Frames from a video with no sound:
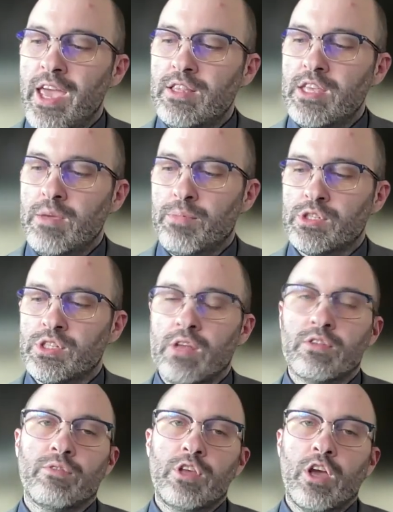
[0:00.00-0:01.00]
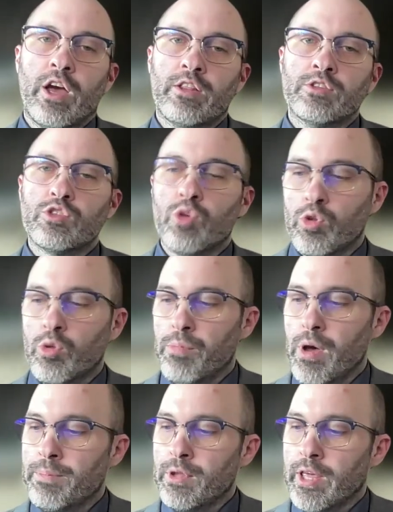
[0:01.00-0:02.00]
18% of the island's total
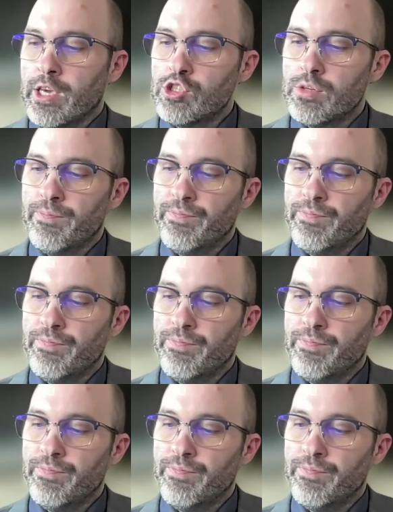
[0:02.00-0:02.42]
population.